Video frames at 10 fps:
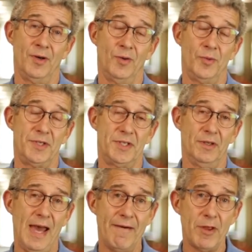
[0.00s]
We
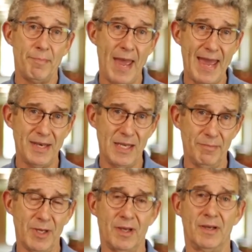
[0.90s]
still have the
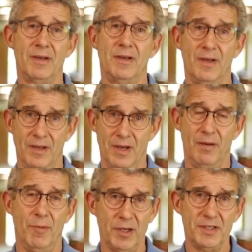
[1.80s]
pandemic
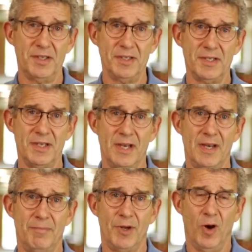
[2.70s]
amongst us,
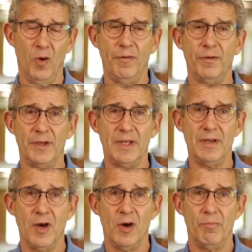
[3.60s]
but hopefully
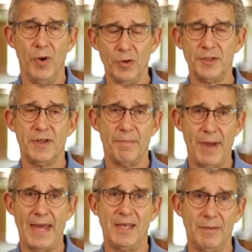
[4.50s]
most of the
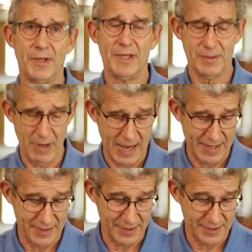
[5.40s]
pandemic is
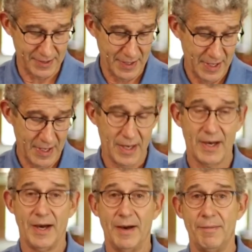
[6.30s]
behind us.
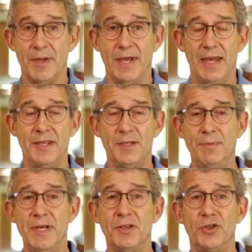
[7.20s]
Uh, and this
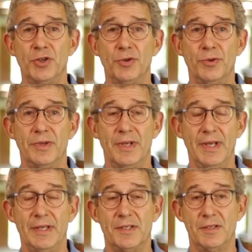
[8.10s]
being June,
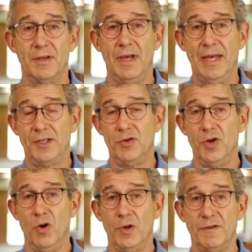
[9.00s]
it's, as you
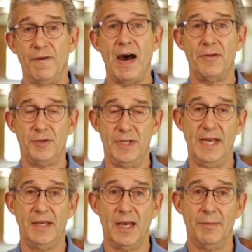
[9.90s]
know, it's Father's
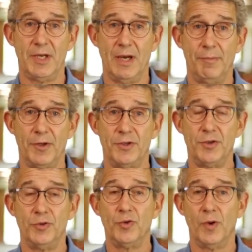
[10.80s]
Day coming up on
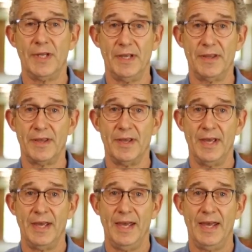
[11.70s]
June 20th.
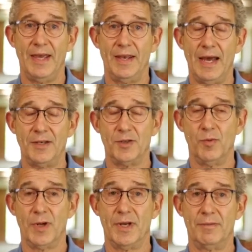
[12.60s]
And I just
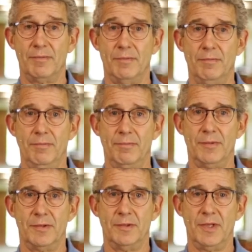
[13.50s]
want
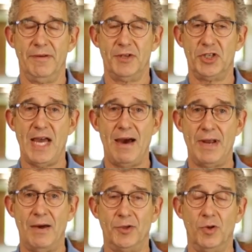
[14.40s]
to give a shout
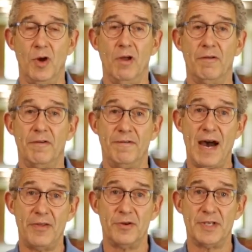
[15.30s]
out to all of our
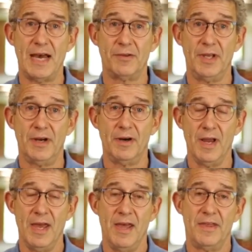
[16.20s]
fathers out there.
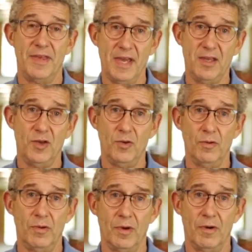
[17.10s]
Thank
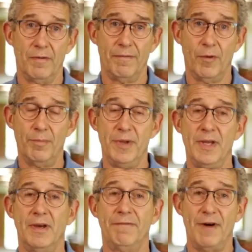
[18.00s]
you for
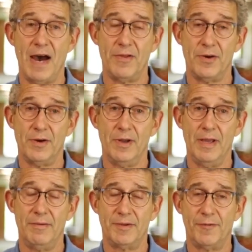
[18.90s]
being a father
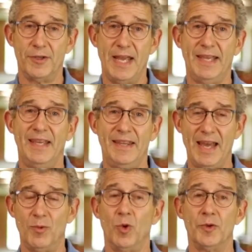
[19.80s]
and for taking
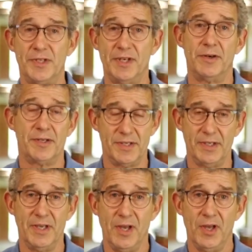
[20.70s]
that role
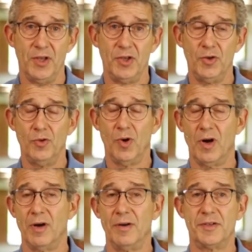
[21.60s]
seriously. You
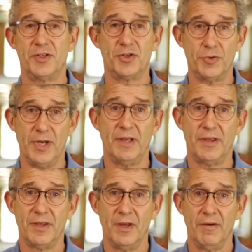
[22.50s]
are a
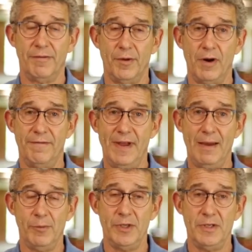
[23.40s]
strength for our
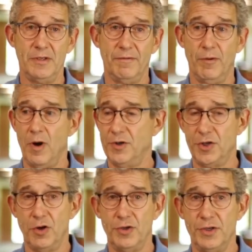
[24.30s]
families, for our
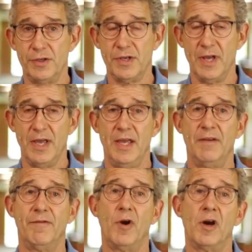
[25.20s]
churches,
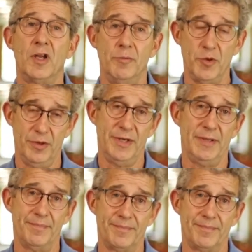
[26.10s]
and for our community.